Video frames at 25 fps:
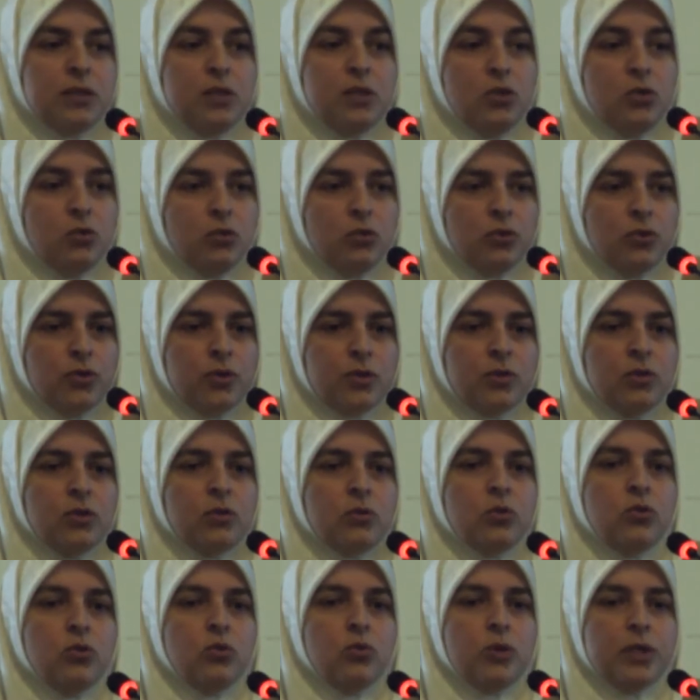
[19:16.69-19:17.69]
The youth
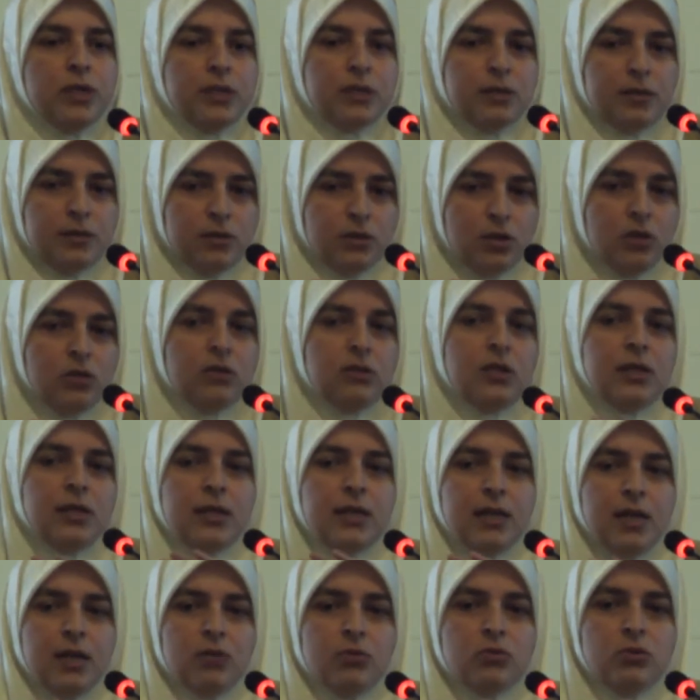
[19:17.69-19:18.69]
who were not
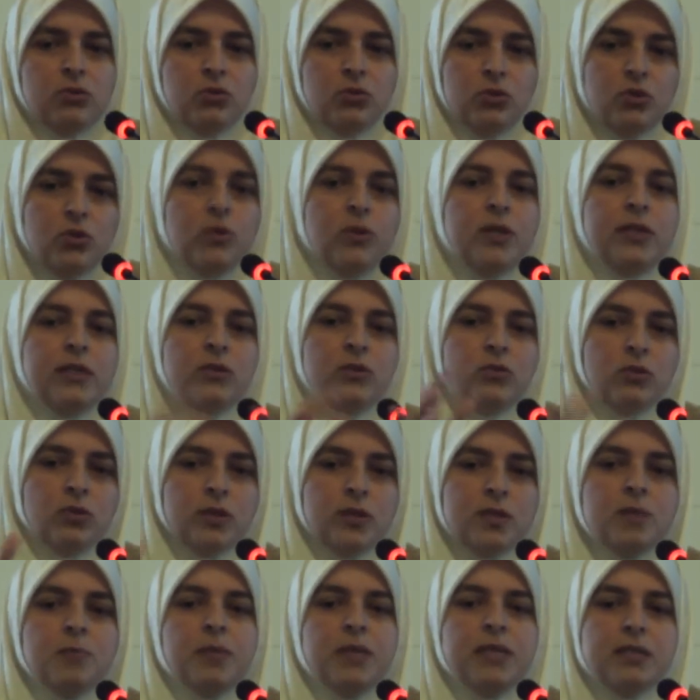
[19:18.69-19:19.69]
allowed to go into
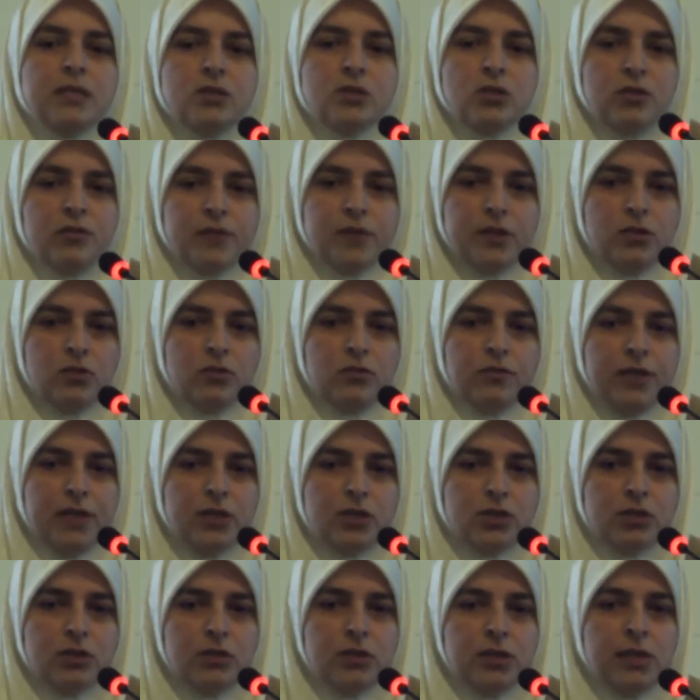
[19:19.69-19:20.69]
the spaces of
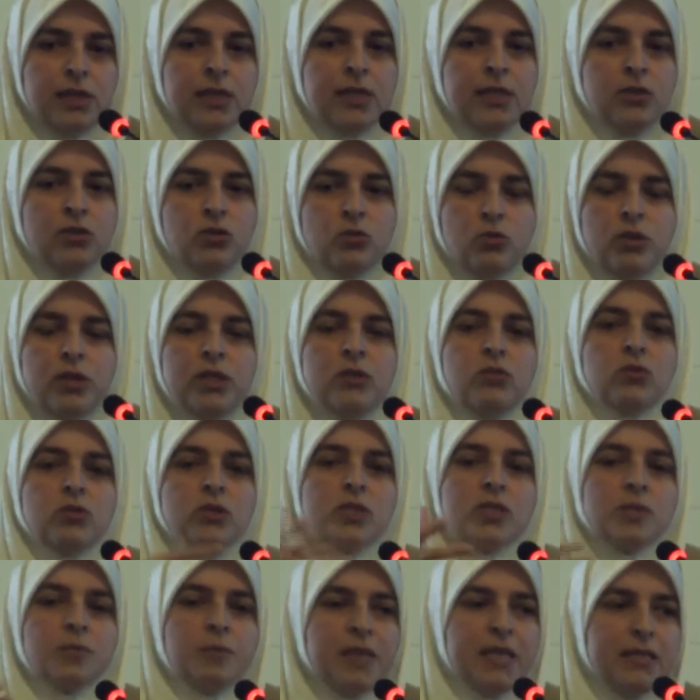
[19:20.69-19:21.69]
innovation, to go into
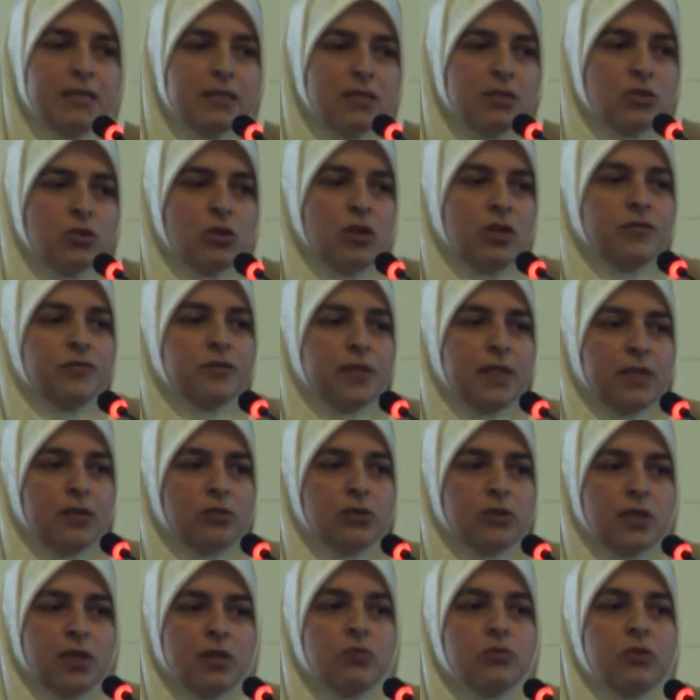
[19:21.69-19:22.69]
the spaces of
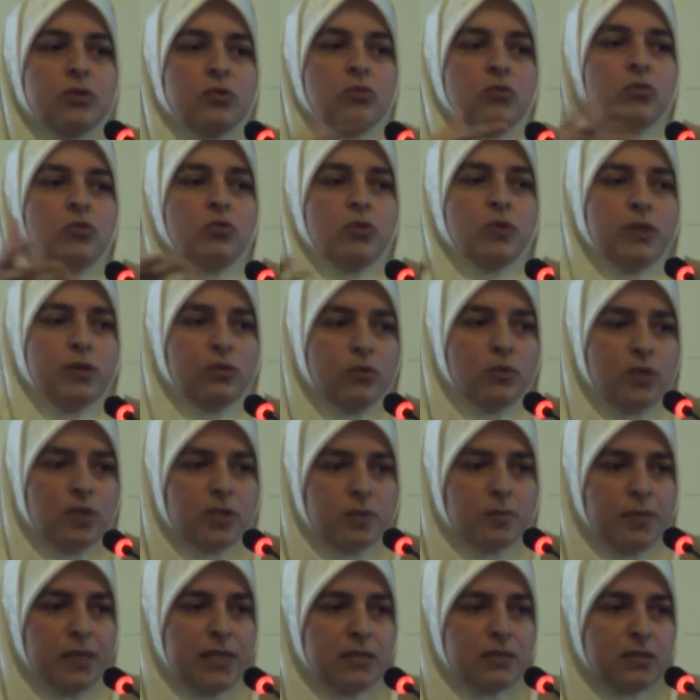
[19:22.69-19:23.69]
downtown, to go into the
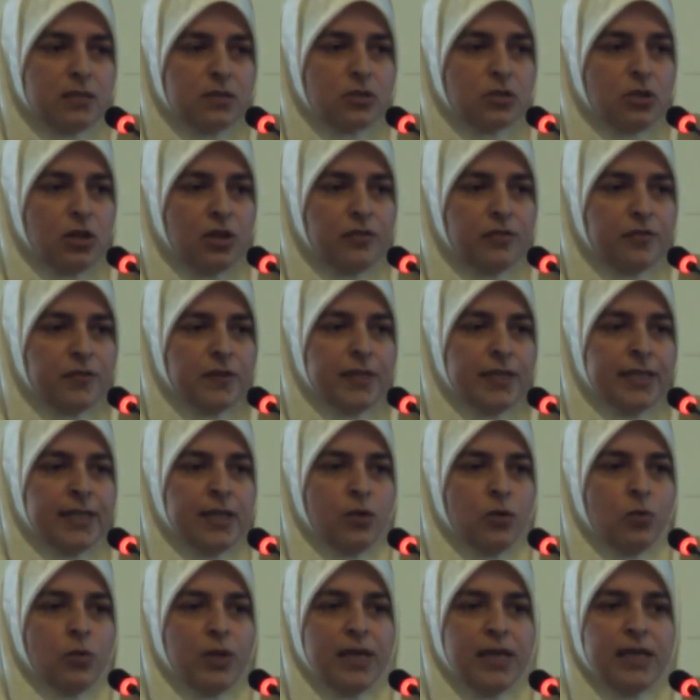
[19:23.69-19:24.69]
spaces of
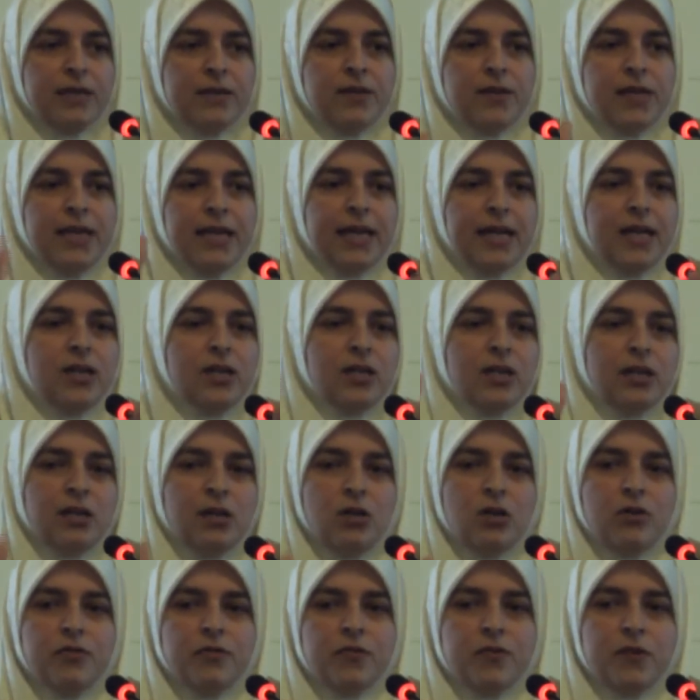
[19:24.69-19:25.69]
where the area
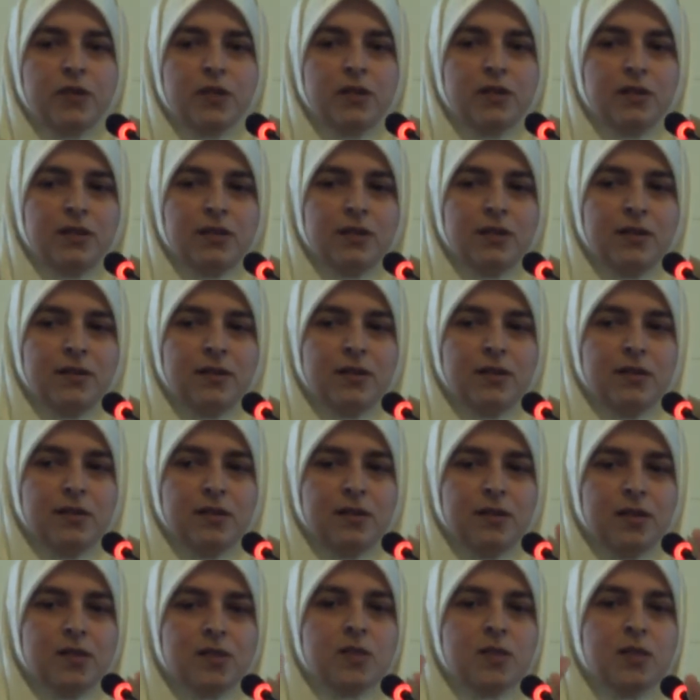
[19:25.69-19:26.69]
of
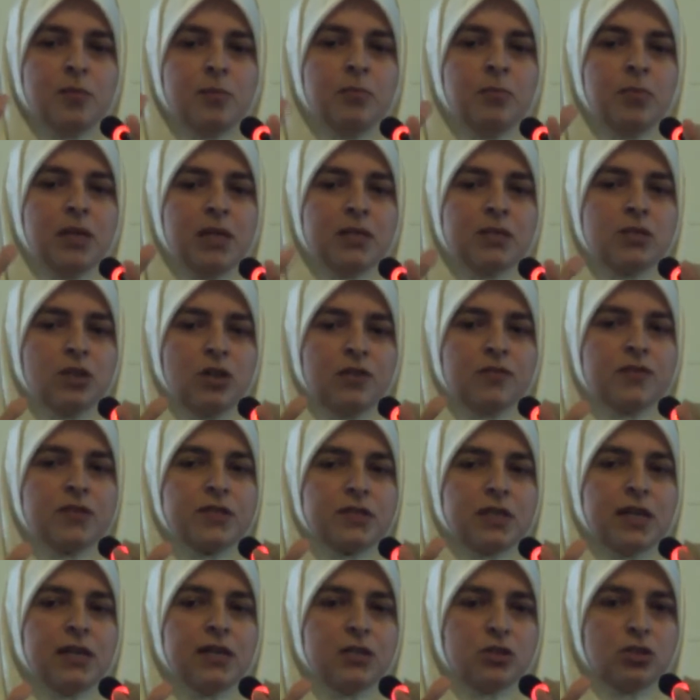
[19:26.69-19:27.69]
the symbols of
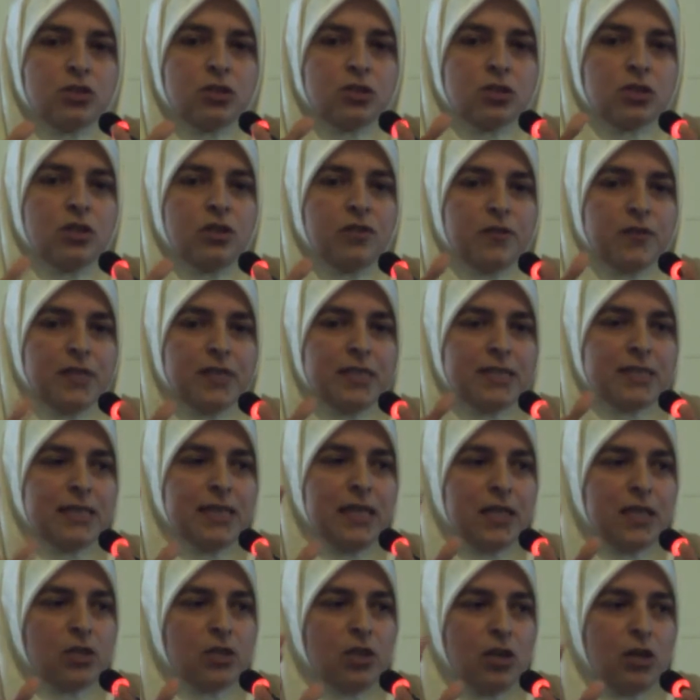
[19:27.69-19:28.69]
structures of the
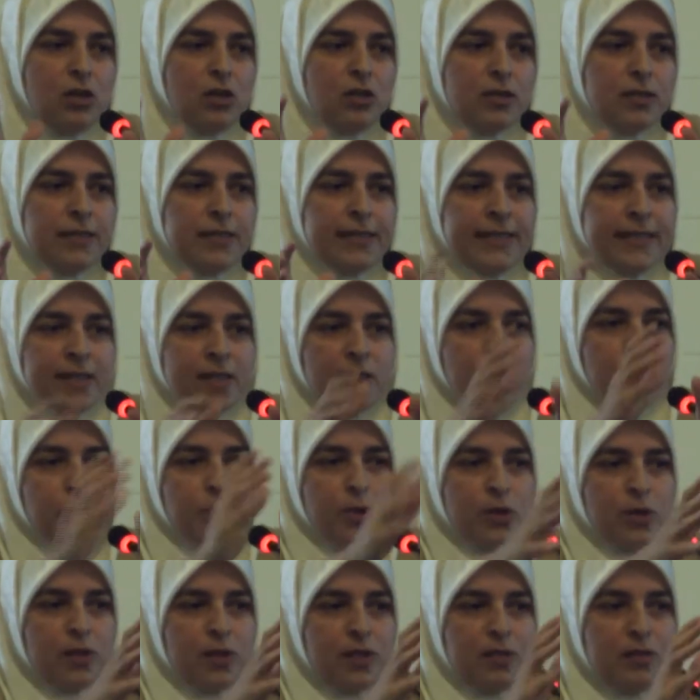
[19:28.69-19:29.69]
state are, the
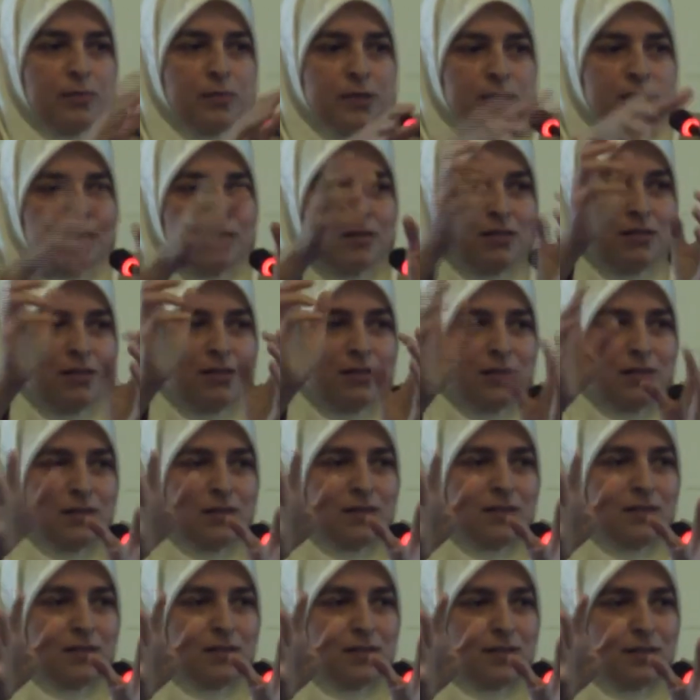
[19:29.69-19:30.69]
parliament,
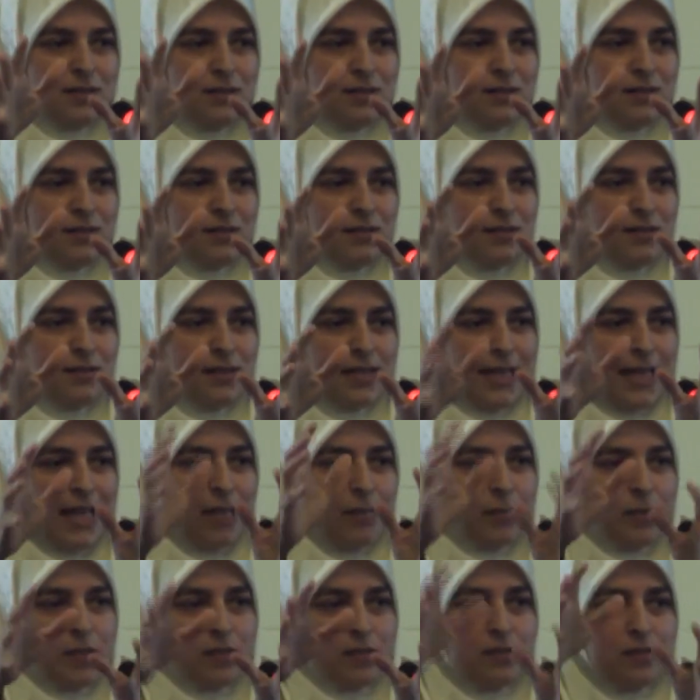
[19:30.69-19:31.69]
the
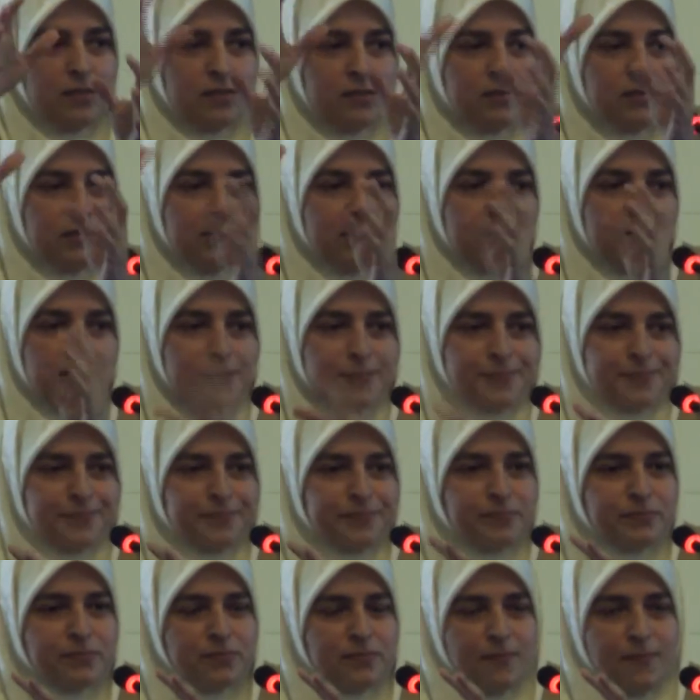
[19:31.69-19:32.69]
cabinet,
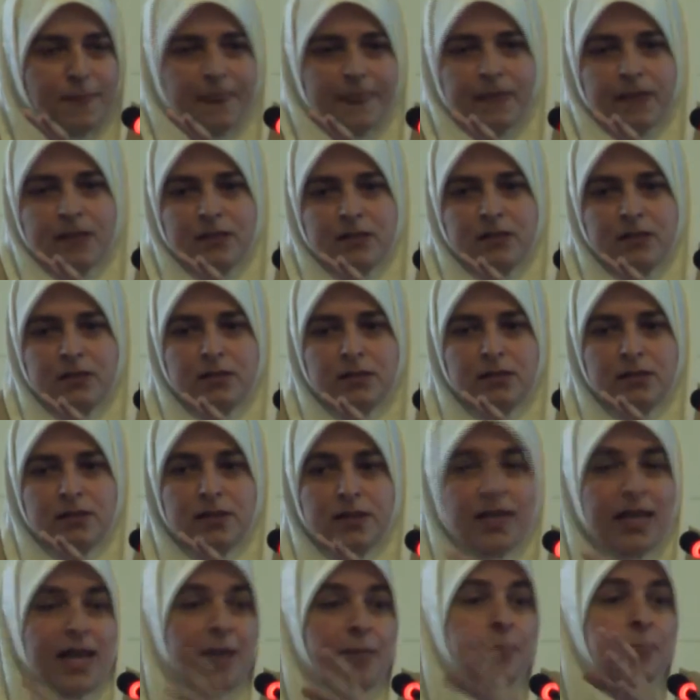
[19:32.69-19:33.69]

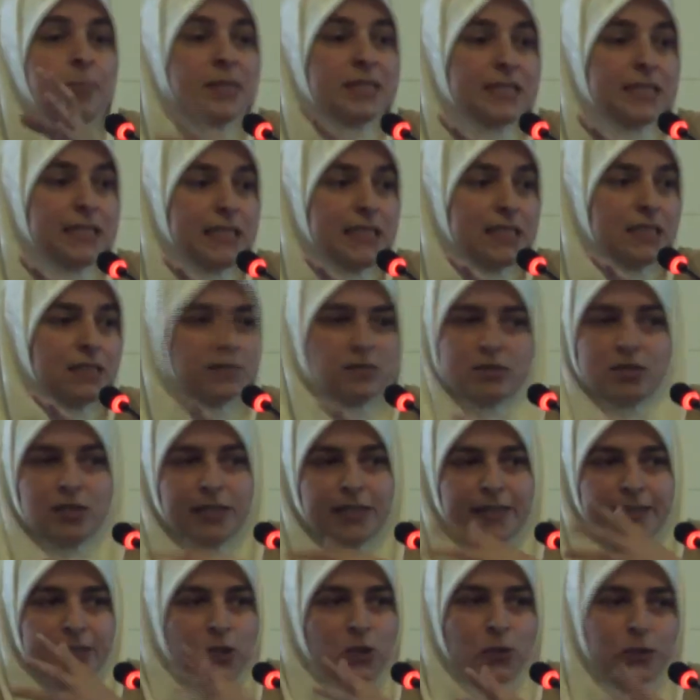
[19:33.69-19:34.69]
the embassies,
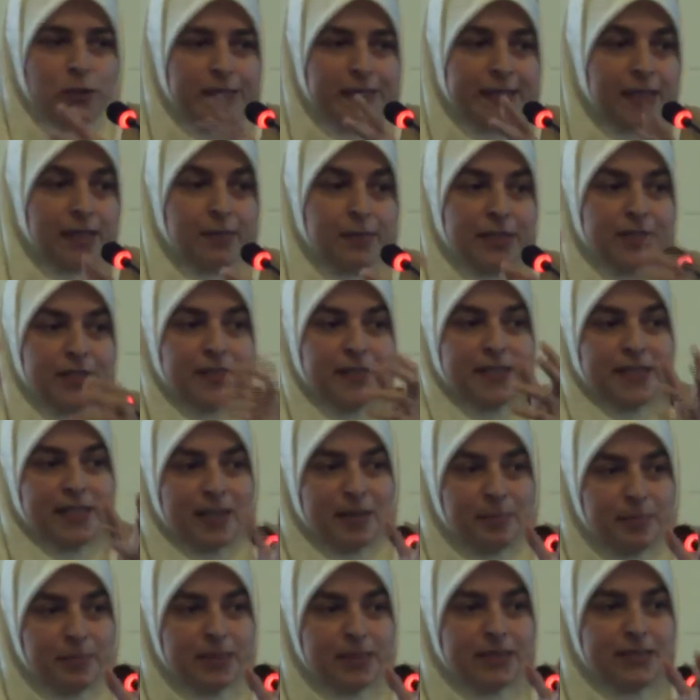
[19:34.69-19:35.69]
including the American
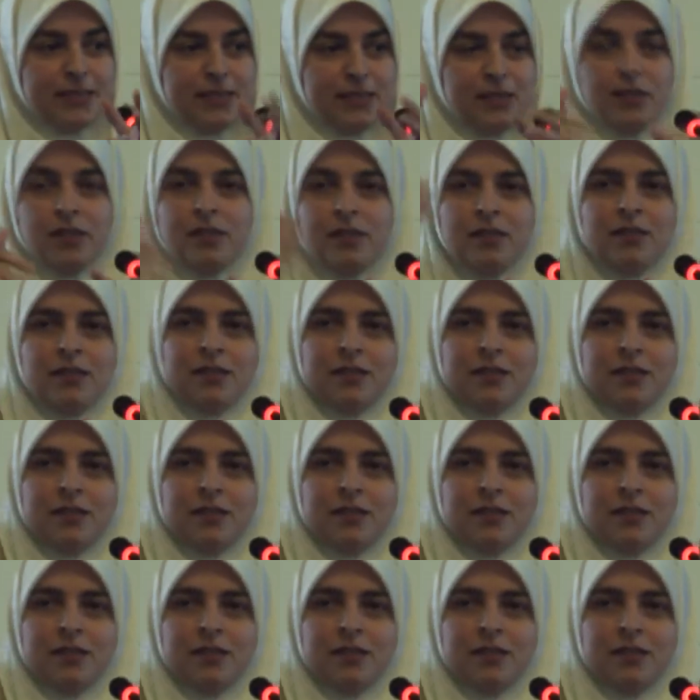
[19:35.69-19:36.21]
embassy,